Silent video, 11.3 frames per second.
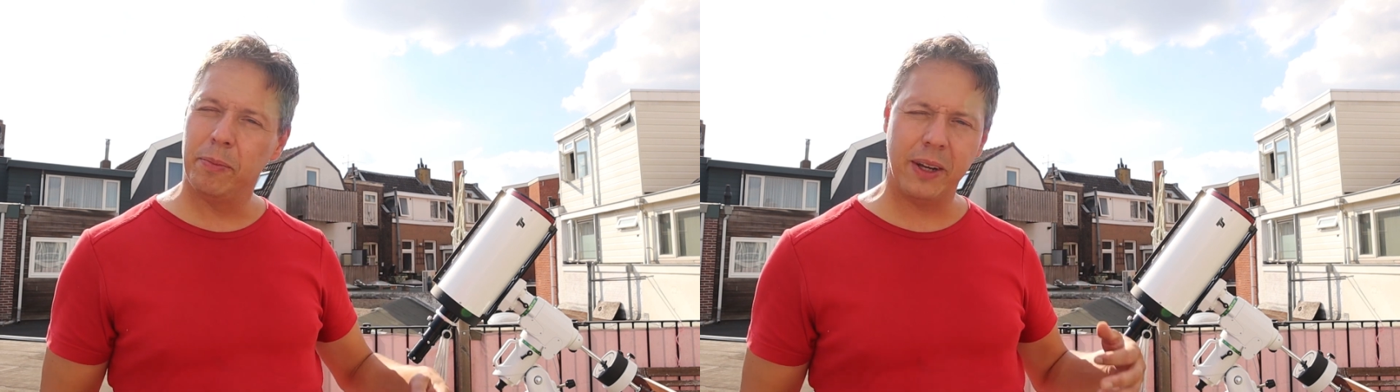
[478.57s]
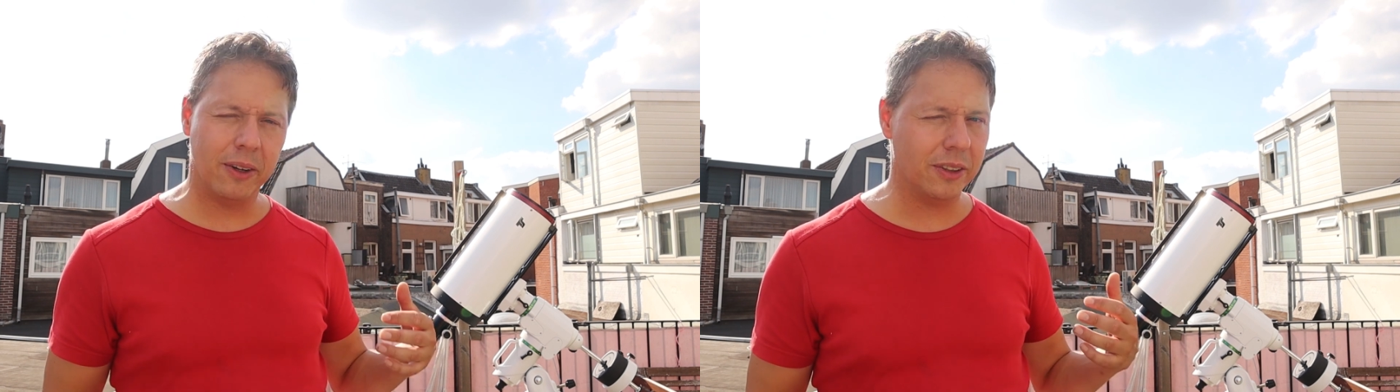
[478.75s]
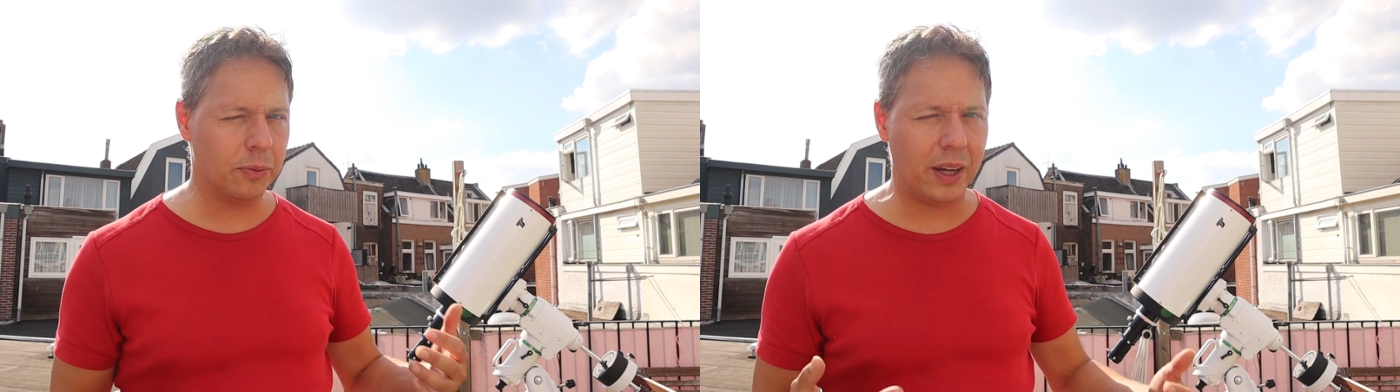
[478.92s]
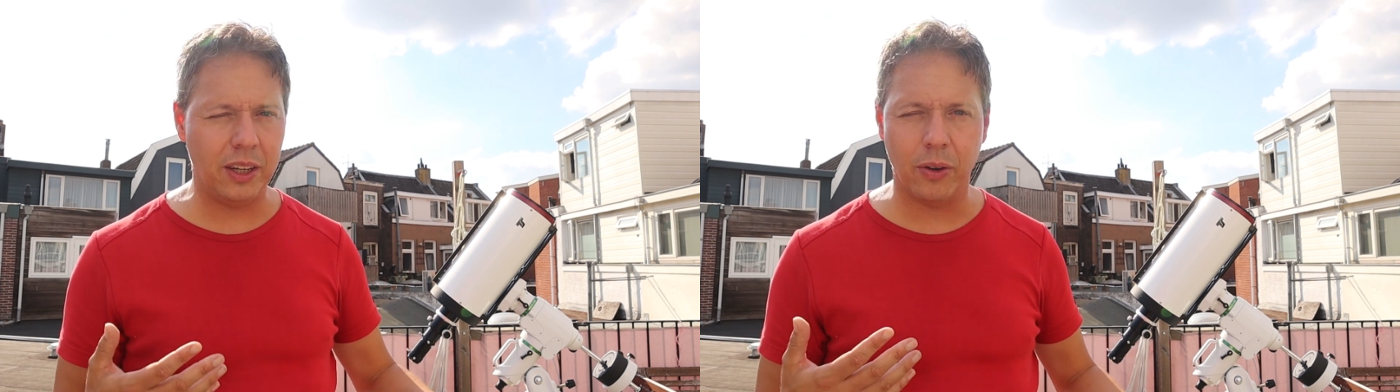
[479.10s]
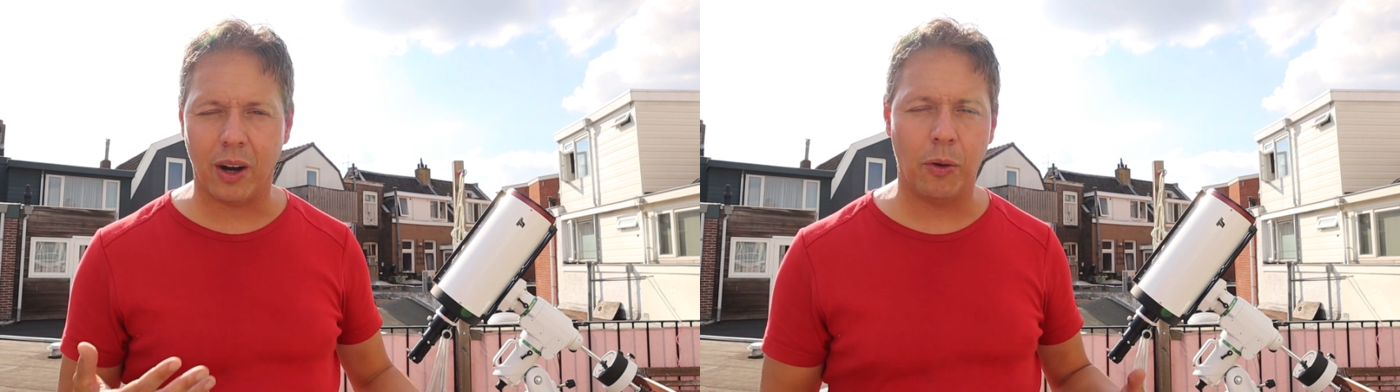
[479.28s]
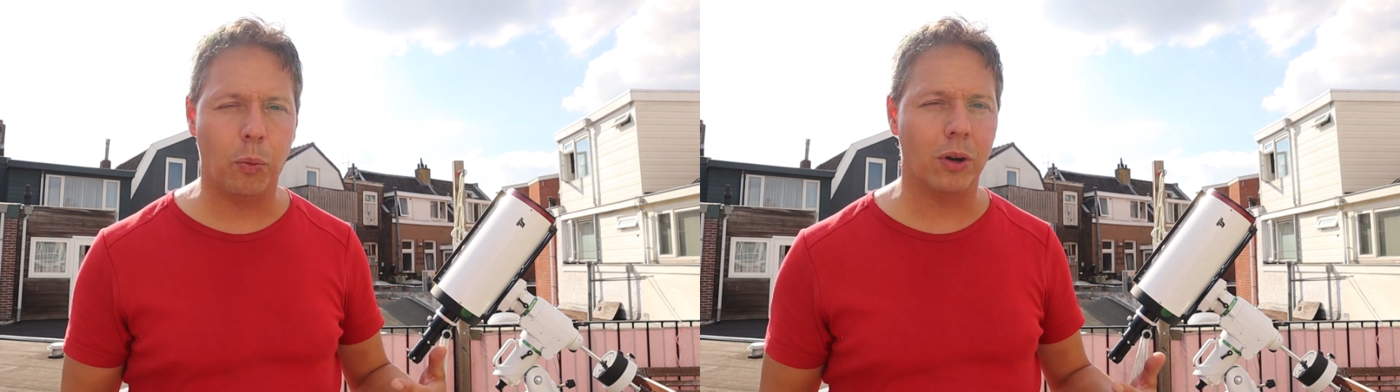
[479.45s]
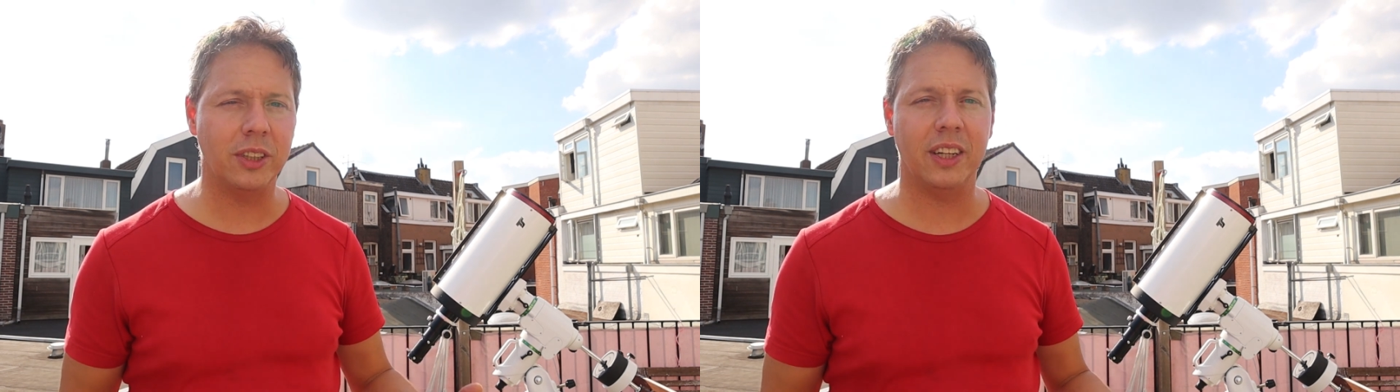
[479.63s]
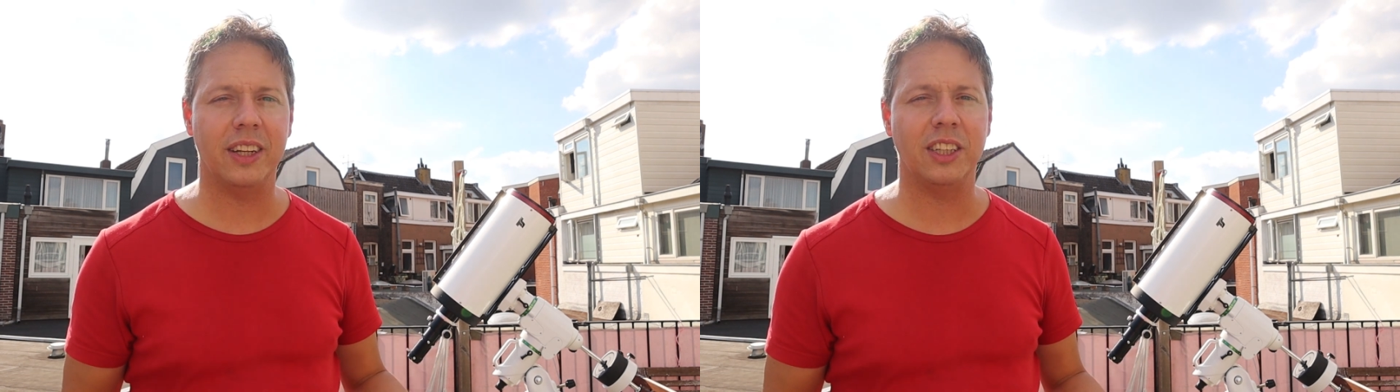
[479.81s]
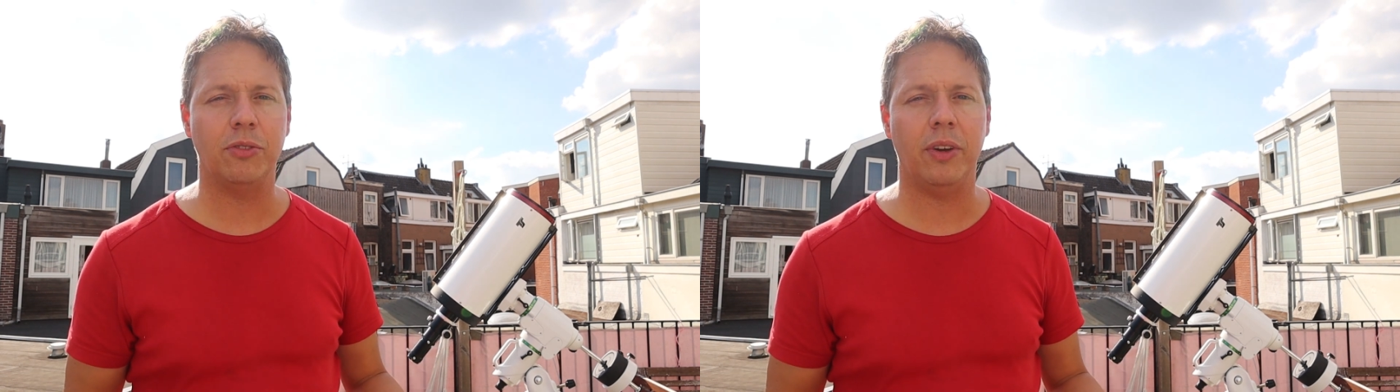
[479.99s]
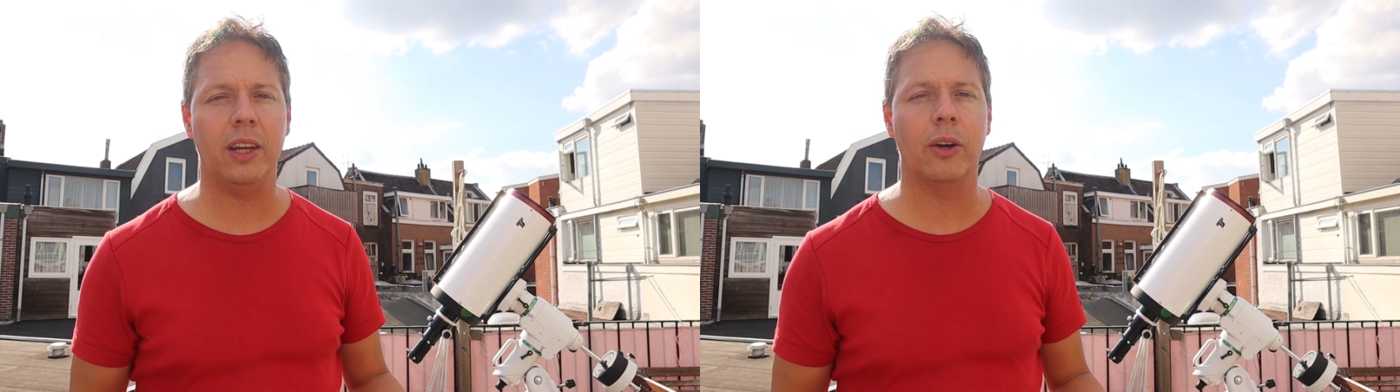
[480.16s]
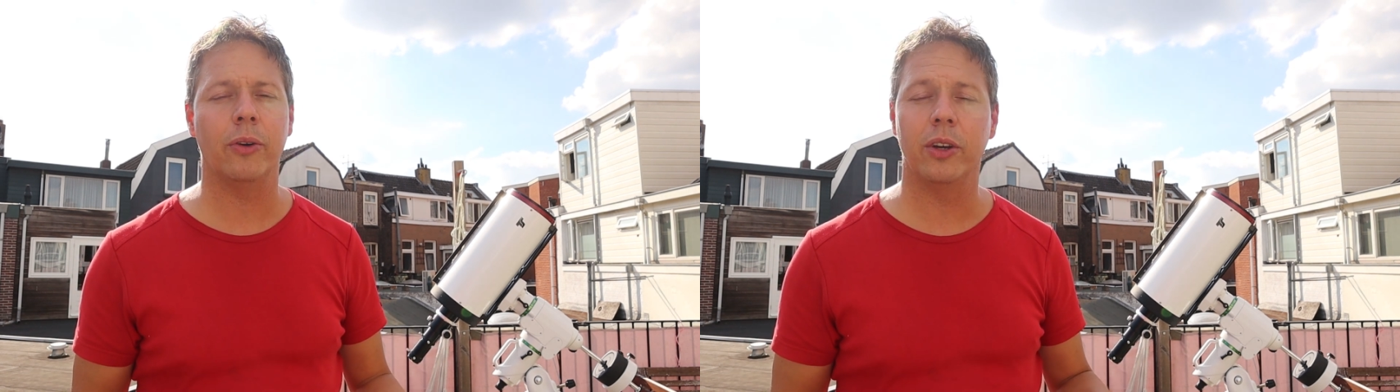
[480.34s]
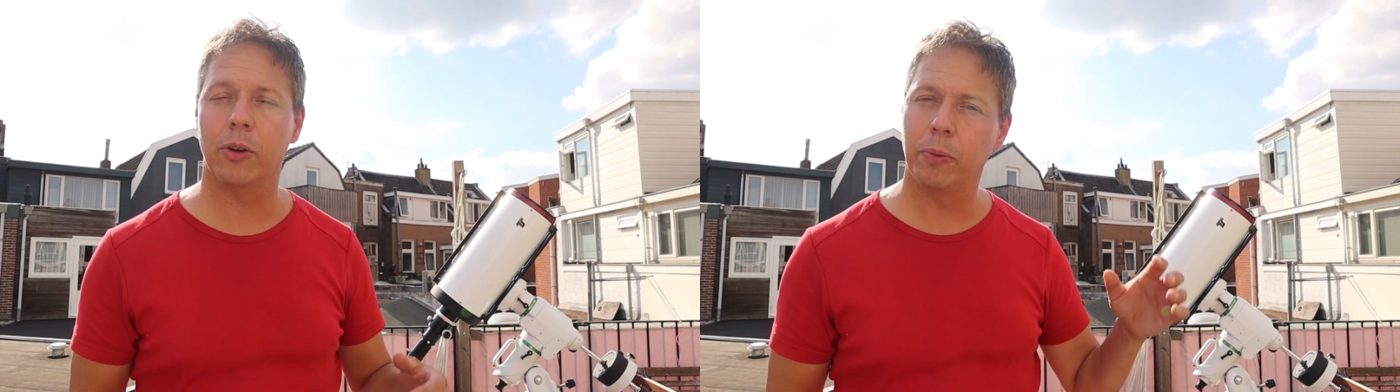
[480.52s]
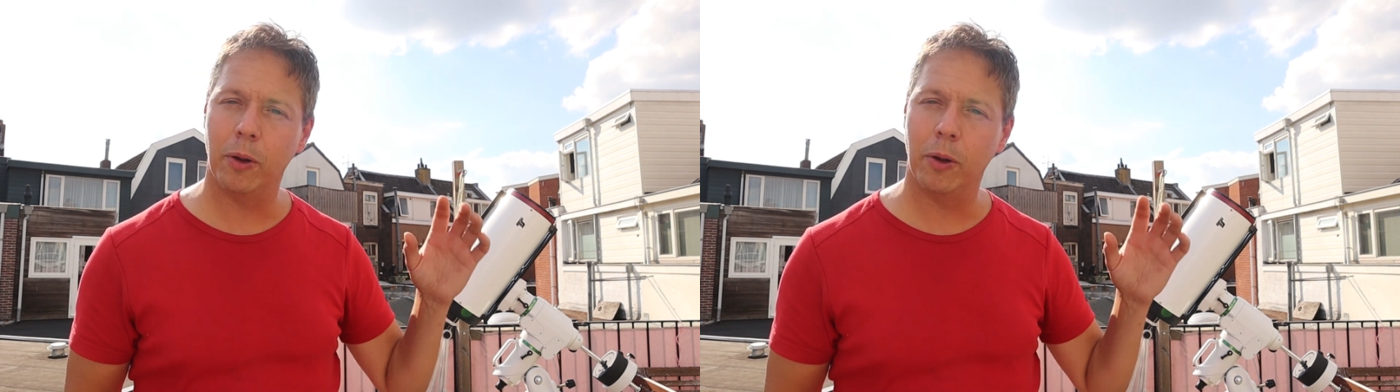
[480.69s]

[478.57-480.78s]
because when you are watching this video, you're